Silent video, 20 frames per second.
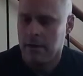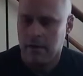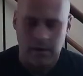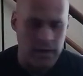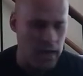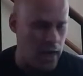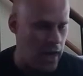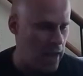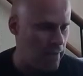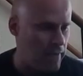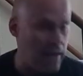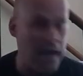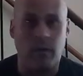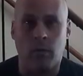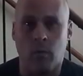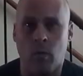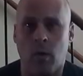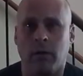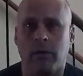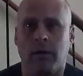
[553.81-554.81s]
kind of have
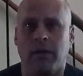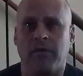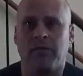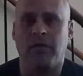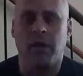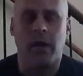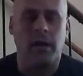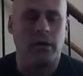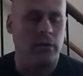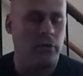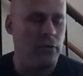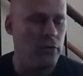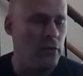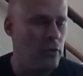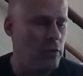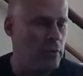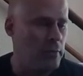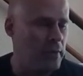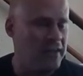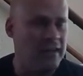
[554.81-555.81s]
that one less thing to
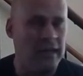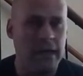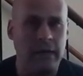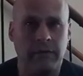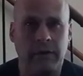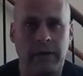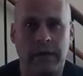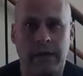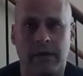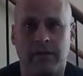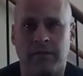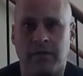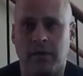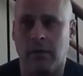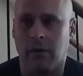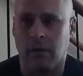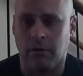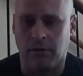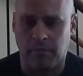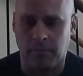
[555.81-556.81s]
do when my TV gets
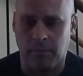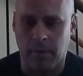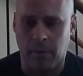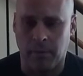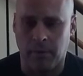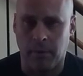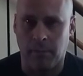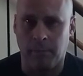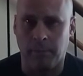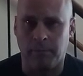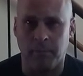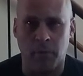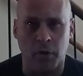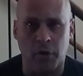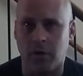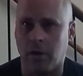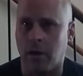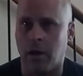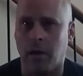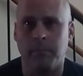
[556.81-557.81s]
here. I'll just be able to
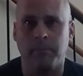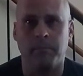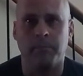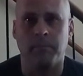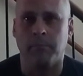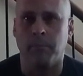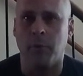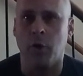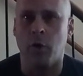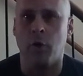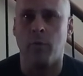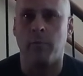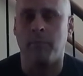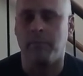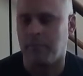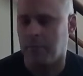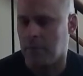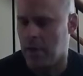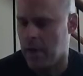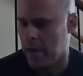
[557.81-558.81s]
hook it up and boom,
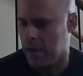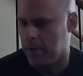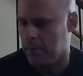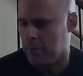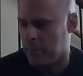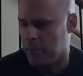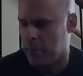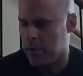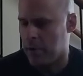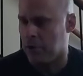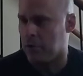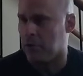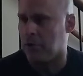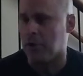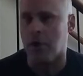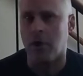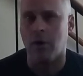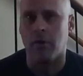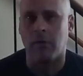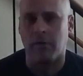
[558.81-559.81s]
and be good to
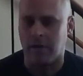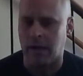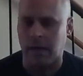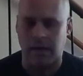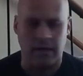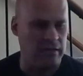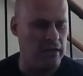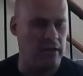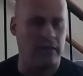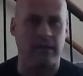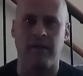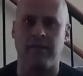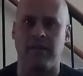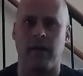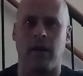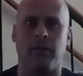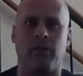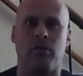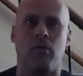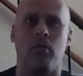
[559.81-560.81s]
go because I can set these
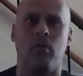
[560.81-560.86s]
out of the